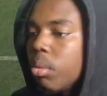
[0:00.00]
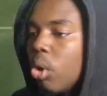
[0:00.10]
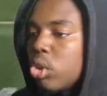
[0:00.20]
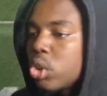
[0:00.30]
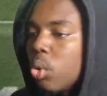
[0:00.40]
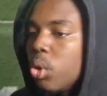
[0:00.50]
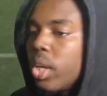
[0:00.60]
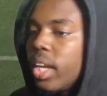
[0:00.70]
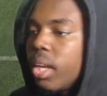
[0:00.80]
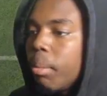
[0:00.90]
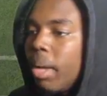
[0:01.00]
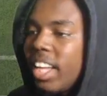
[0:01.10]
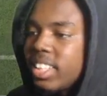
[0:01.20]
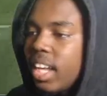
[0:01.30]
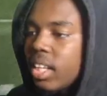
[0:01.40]
Also, you can get a
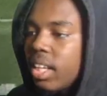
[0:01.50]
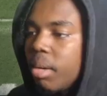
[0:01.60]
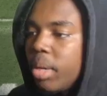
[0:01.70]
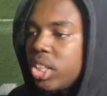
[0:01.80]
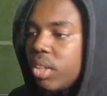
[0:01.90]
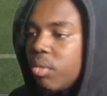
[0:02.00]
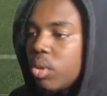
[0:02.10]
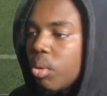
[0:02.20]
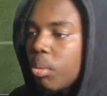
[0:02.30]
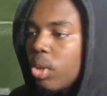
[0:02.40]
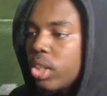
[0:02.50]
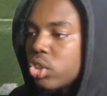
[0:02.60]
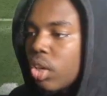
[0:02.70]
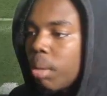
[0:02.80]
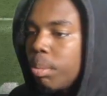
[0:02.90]
bad tackle animation if you low ball and
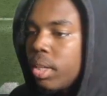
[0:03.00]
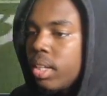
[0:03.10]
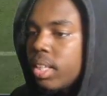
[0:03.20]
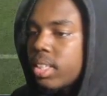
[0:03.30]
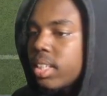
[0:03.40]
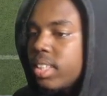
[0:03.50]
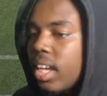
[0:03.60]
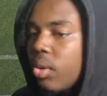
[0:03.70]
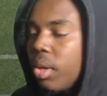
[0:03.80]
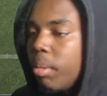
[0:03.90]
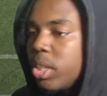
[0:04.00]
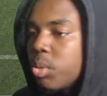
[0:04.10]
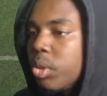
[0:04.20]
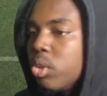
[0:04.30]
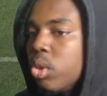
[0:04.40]
drop it. There's like a tackle animation
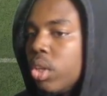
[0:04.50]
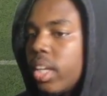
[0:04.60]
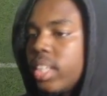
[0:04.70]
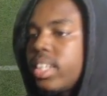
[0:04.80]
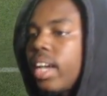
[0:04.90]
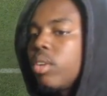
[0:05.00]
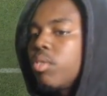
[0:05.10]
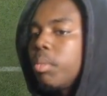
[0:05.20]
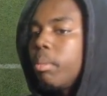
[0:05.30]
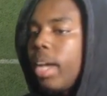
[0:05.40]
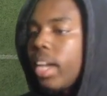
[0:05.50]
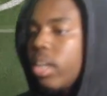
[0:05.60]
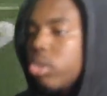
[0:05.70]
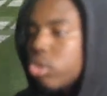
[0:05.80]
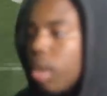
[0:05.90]
where you get tackled from the back
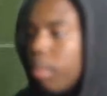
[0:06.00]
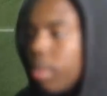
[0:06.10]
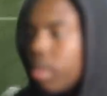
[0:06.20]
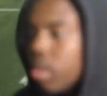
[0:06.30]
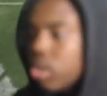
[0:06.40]
and you drop it.